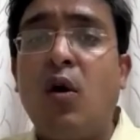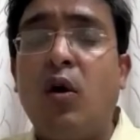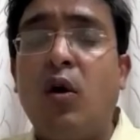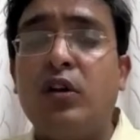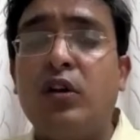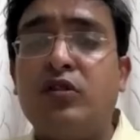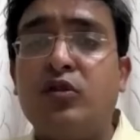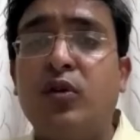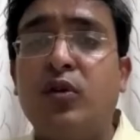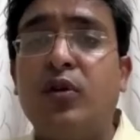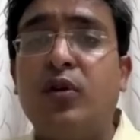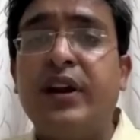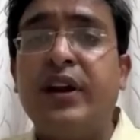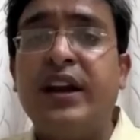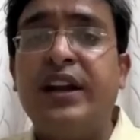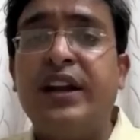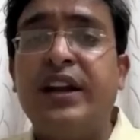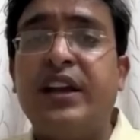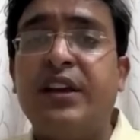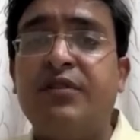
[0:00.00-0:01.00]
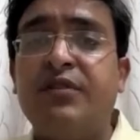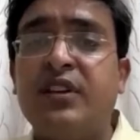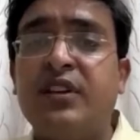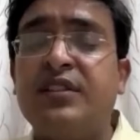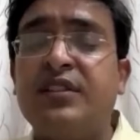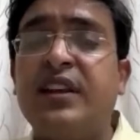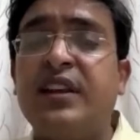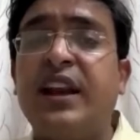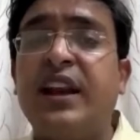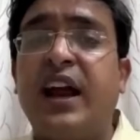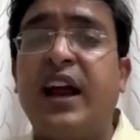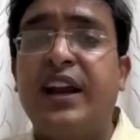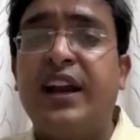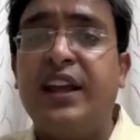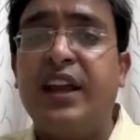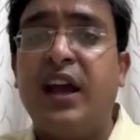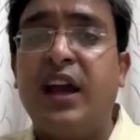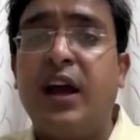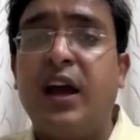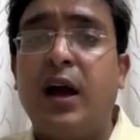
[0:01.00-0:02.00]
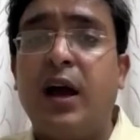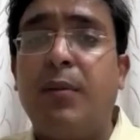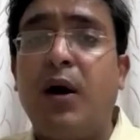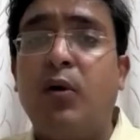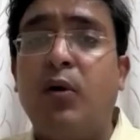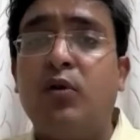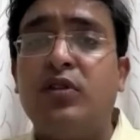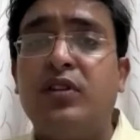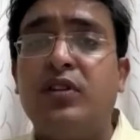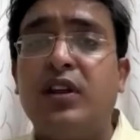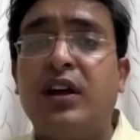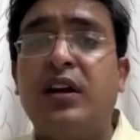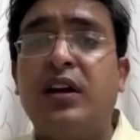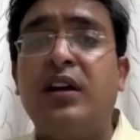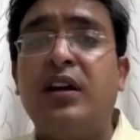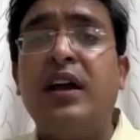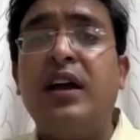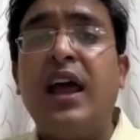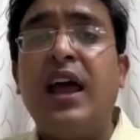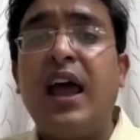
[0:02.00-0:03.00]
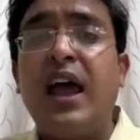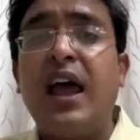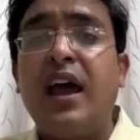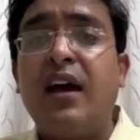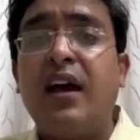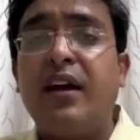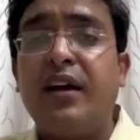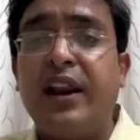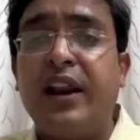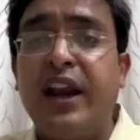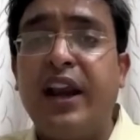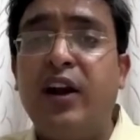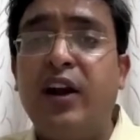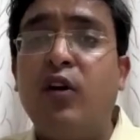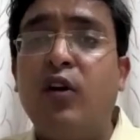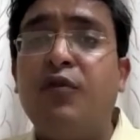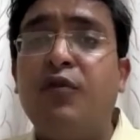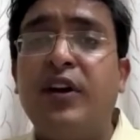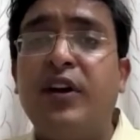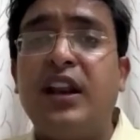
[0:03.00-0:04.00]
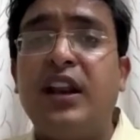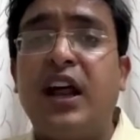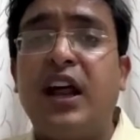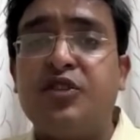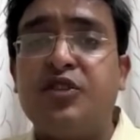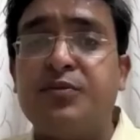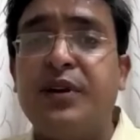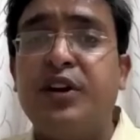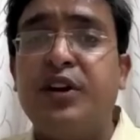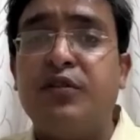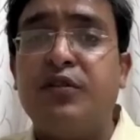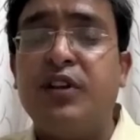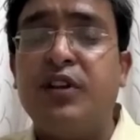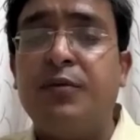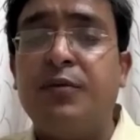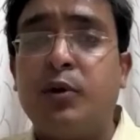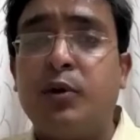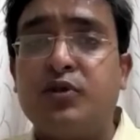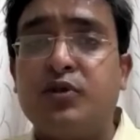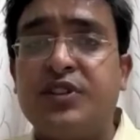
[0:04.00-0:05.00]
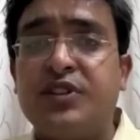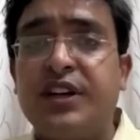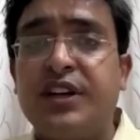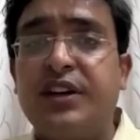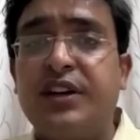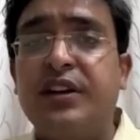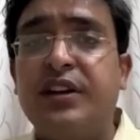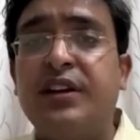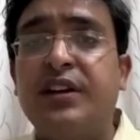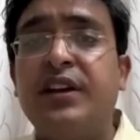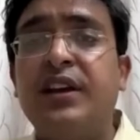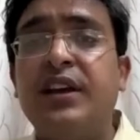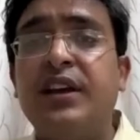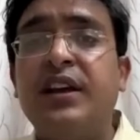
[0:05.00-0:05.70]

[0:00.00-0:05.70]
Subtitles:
Also, it gives us an idea about the grade of enlargement of the prostate.